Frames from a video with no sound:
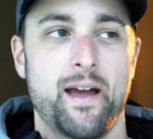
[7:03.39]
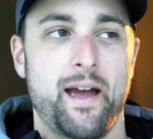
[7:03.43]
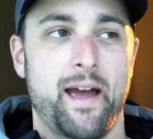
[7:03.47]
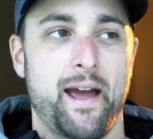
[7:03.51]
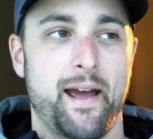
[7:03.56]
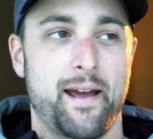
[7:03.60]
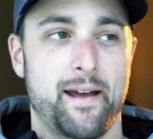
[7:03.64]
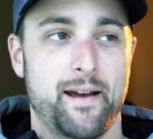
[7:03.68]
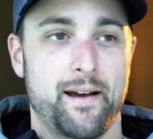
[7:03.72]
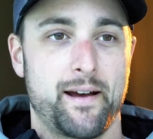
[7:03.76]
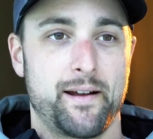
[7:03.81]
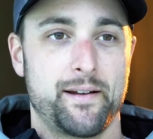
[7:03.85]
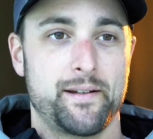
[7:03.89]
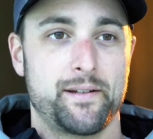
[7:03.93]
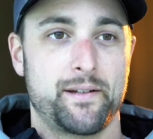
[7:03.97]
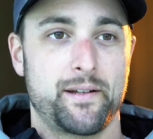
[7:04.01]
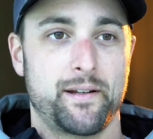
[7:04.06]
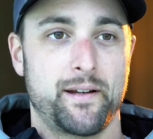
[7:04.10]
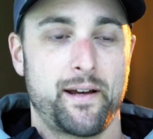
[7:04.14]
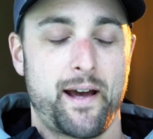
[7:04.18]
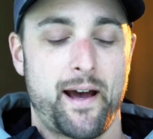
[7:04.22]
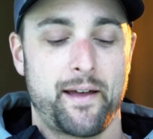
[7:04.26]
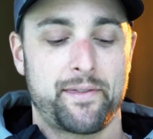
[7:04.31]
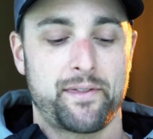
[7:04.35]
And
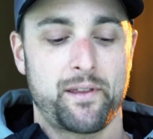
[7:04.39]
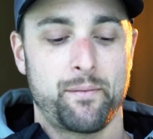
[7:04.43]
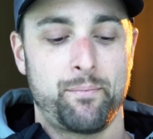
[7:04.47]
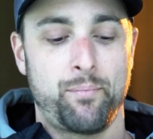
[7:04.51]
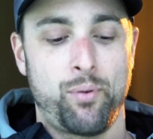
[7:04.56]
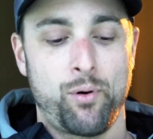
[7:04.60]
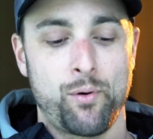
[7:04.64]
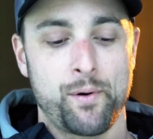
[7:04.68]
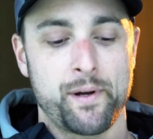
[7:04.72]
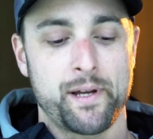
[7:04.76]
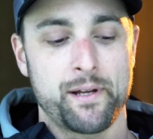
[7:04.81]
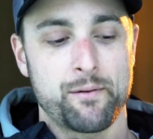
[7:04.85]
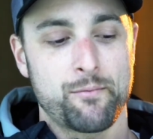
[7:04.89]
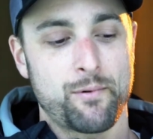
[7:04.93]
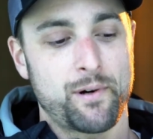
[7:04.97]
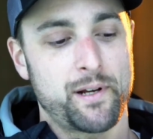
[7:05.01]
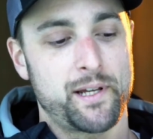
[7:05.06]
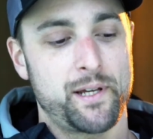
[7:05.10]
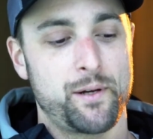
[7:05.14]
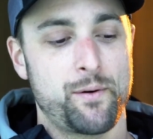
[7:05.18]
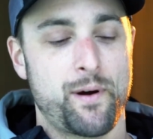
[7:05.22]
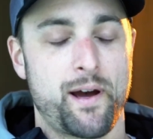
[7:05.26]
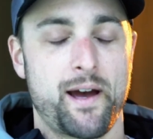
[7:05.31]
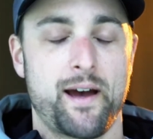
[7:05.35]
at the point where
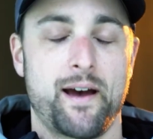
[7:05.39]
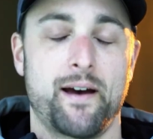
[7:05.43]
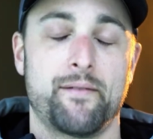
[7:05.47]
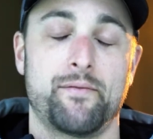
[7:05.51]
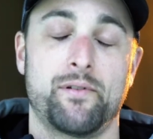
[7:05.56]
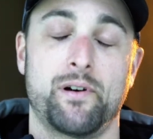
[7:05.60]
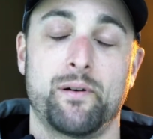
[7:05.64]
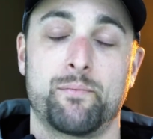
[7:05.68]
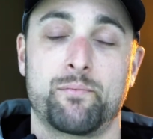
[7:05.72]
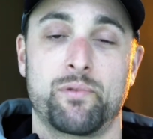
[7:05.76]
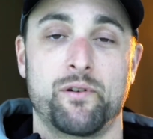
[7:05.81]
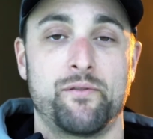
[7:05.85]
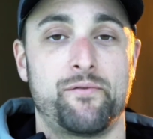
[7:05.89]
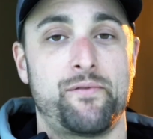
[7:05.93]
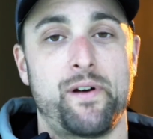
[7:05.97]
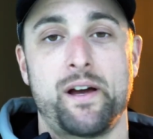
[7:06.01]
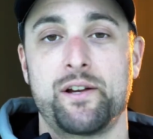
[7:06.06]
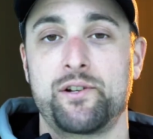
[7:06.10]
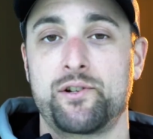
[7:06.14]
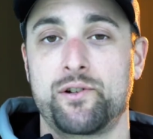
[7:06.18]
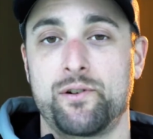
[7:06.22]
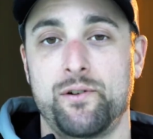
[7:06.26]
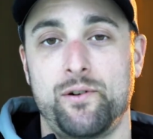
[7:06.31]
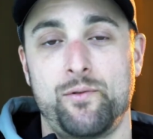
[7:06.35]
you have a
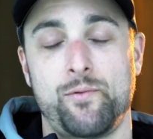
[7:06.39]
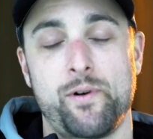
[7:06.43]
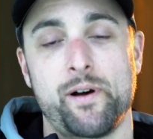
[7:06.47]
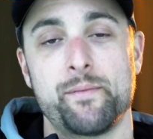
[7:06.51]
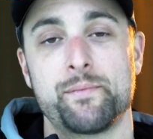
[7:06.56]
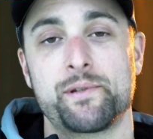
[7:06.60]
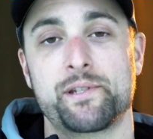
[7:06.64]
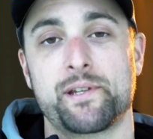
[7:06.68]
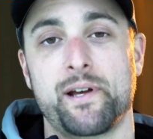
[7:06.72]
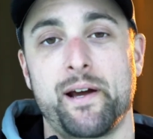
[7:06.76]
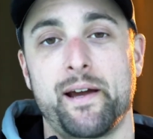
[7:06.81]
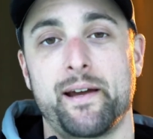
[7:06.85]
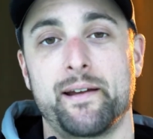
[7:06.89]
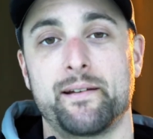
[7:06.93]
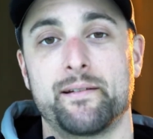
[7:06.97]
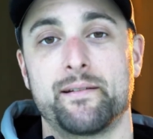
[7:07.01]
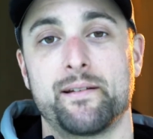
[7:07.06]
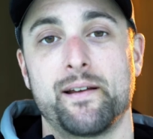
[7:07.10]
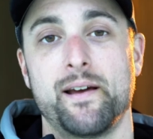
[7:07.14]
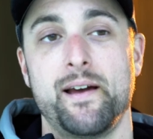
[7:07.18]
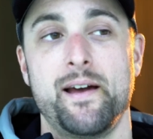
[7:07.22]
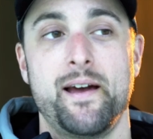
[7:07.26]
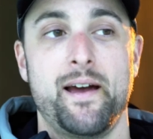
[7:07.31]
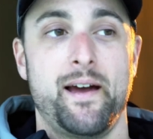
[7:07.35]
professional website
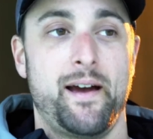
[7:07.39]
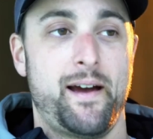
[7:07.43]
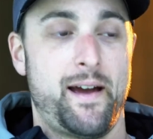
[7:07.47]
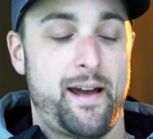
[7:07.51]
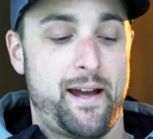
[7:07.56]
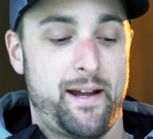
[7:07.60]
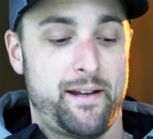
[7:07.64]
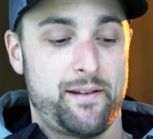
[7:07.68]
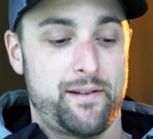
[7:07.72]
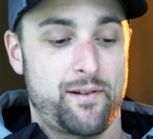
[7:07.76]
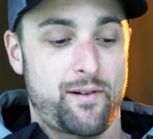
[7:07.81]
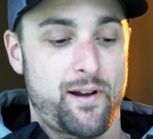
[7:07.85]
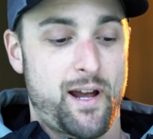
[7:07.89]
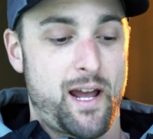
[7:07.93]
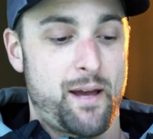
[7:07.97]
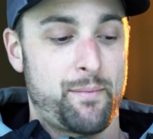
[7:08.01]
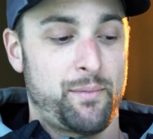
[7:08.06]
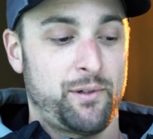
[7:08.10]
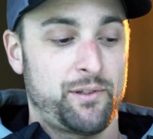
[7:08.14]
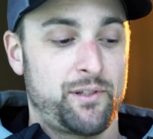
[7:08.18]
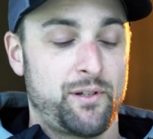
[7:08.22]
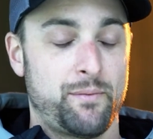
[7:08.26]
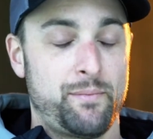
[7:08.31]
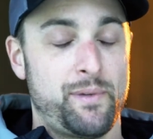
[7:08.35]
and you're
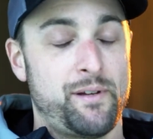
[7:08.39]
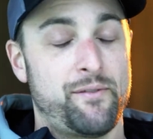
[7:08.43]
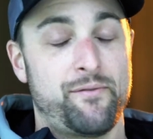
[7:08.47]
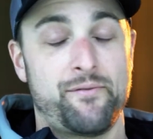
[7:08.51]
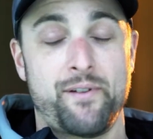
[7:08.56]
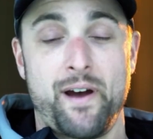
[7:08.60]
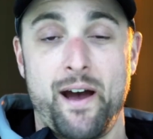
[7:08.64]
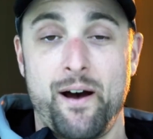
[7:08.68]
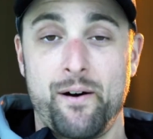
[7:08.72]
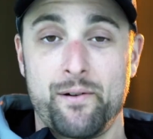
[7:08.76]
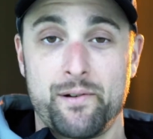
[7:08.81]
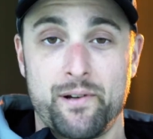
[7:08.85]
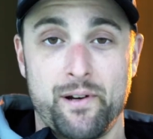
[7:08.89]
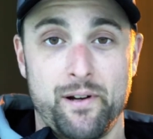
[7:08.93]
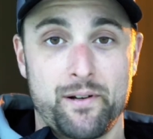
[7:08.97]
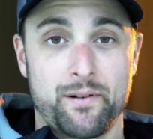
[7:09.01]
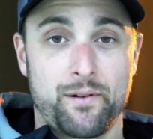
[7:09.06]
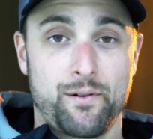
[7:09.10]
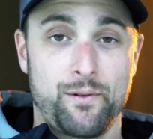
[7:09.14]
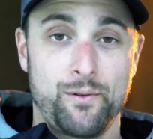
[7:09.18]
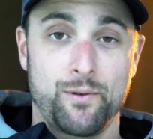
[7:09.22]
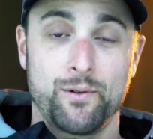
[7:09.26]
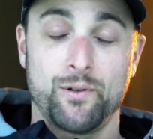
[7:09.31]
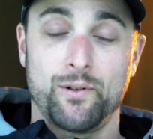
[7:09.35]
able to be found on
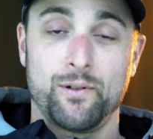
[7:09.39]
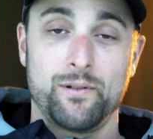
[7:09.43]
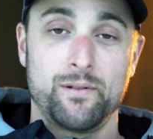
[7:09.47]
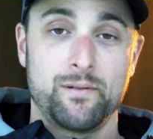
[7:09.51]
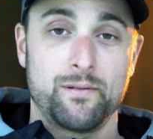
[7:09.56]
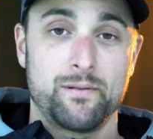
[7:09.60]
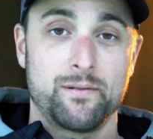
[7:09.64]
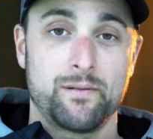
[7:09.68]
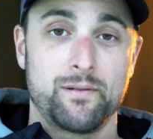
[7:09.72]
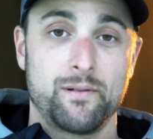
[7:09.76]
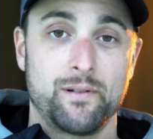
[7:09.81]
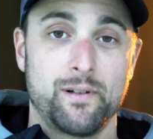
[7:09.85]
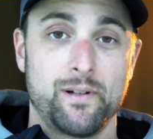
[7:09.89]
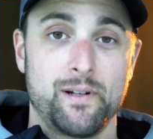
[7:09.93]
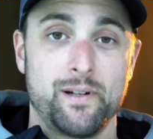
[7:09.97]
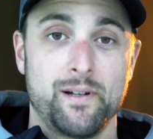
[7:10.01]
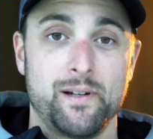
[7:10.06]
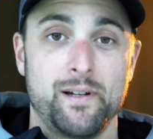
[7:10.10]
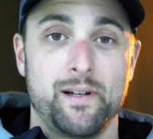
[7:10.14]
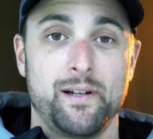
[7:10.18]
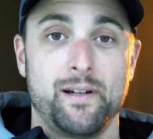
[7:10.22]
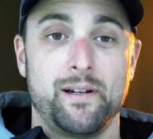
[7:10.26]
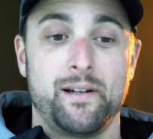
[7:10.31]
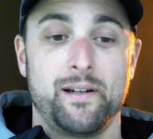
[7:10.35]
Google,
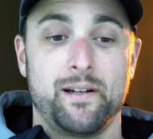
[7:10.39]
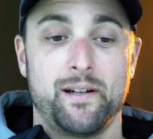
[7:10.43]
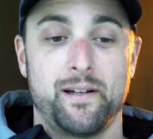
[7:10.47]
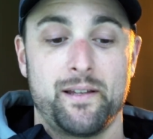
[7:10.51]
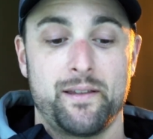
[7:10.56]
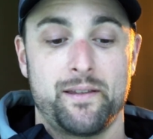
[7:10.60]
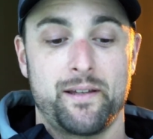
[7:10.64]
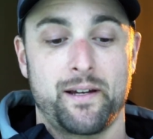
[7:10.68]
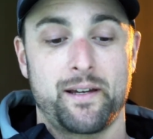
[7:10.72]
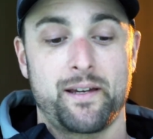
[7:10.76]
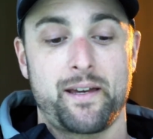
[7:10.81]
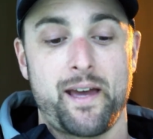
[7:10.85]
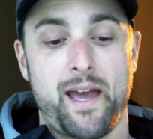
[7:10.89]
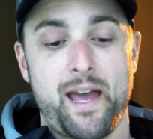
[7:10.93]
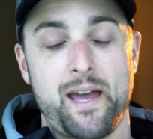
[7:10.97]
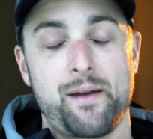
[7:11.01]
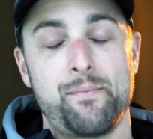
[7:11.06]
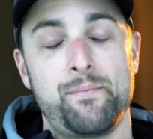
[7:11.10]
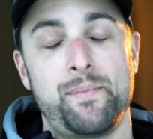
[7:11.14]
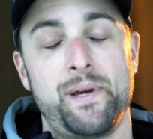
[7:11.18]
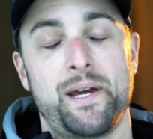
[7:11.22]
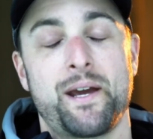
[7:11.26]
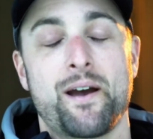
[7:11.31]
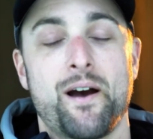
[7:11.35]
the
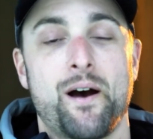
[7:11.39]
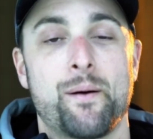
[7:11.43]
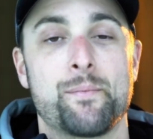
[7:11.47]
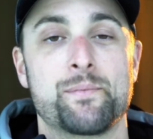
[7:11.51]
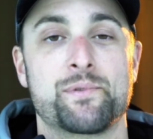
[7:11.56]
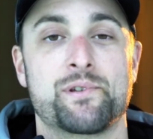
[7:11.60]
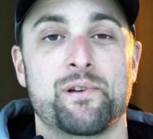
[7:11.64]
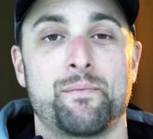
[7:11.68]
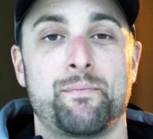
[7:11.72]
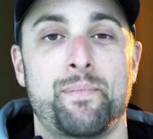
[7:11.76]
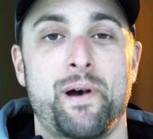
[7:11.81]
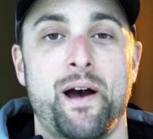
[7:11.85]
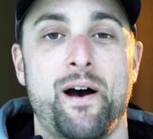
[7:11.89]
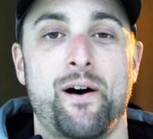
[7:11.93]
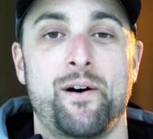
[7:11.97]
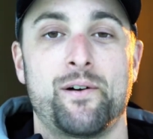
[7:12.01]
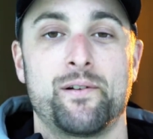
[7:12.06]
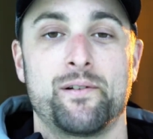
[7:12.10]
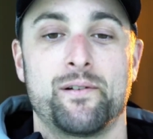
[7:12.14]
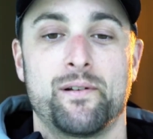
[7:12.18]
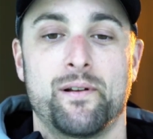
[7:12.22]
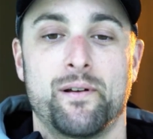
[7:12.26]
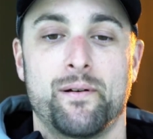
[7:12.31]
game becomes about